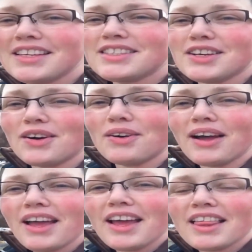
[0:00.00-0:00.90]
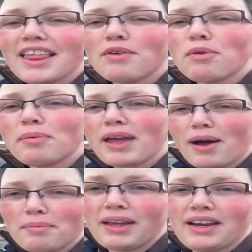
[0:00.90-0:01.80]
So they will be
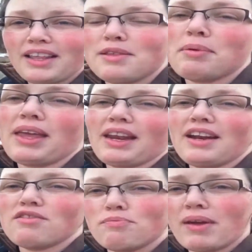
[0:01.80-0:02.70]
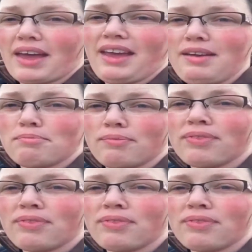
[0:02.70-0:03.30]
coming in the beginning of May,